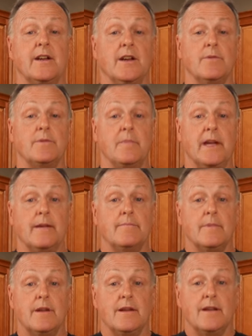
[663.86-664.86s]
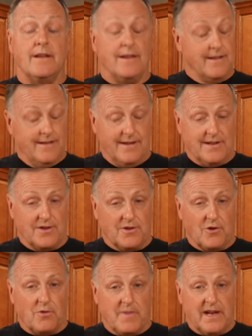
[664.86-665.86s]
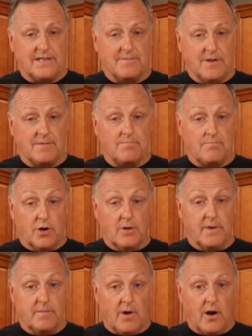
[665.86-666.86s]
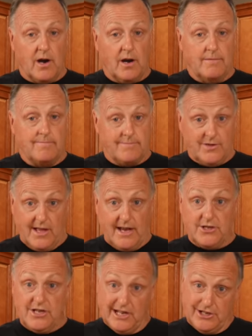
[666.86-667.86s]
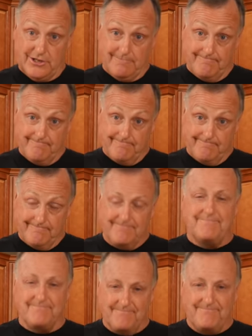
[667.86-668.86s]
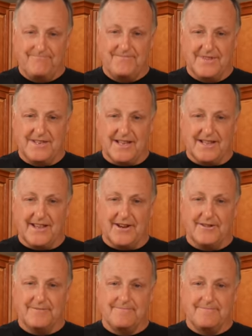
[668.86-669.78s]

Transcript: here with me in the good old Basement Bourbon Bar/kitchen. See you later.